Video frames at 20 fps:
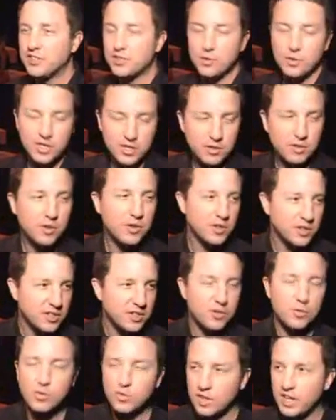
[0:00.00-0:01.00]
So when
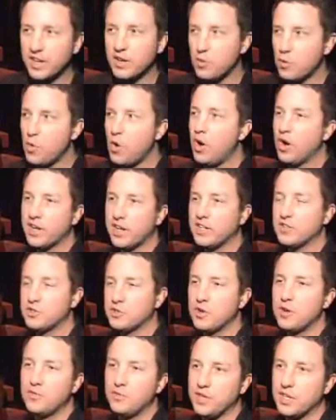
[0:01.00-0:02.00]
you're like a walking
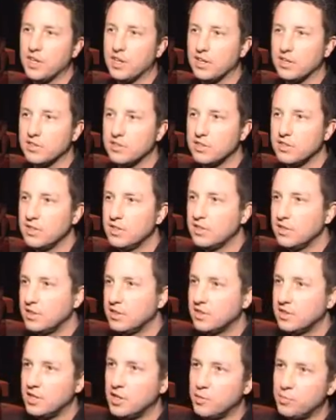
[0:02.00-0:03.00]
trophy case,
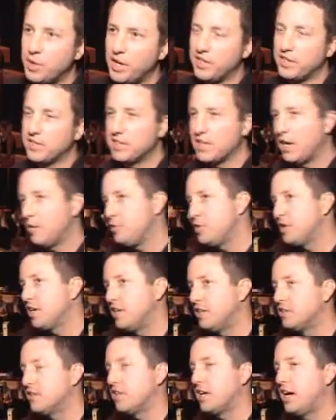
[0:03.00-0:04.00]
you know, by the time you get
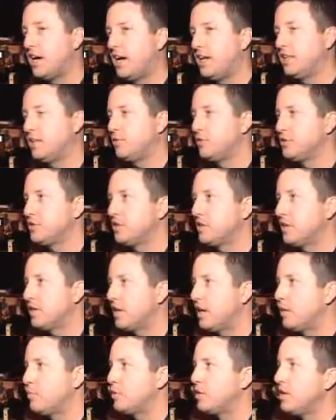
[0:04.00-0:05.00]
into the high levels of the
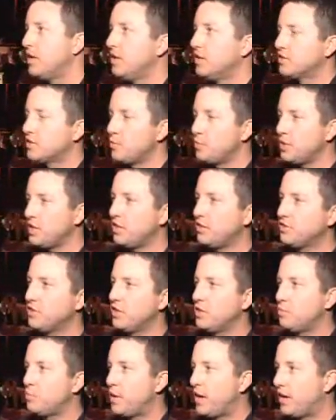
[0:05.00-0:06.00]
game, somebody else
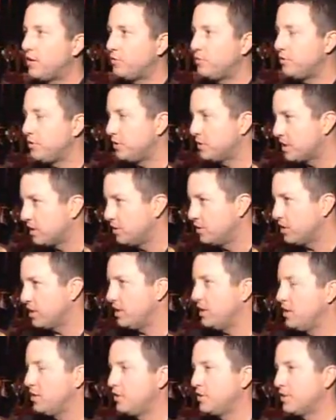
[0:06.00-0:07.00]
on the battlefield can look
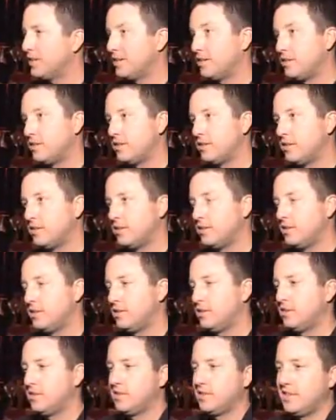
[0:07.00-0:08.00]
at you and go,
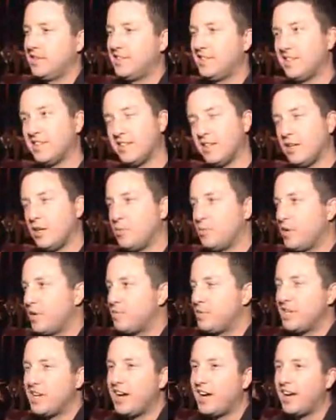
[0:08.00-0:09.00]

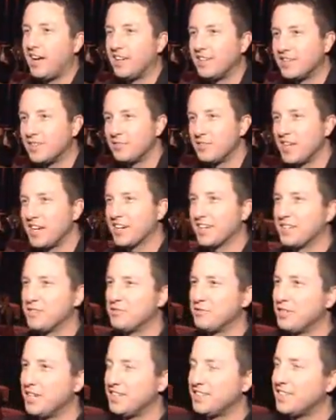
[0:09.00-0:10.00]
maybe not, I'm not going to
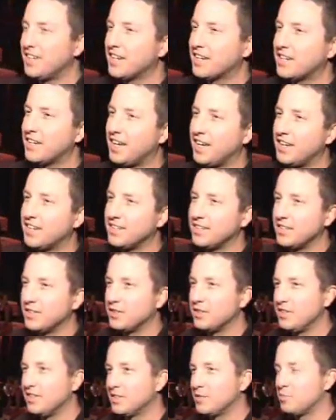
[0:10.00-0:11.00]
fight that guy, you
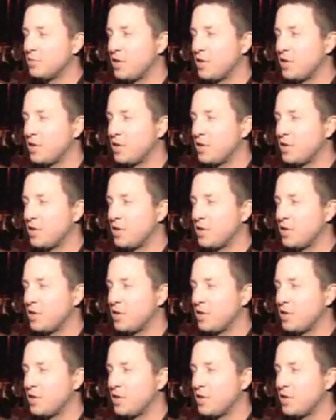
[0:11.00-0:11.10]
know, he's a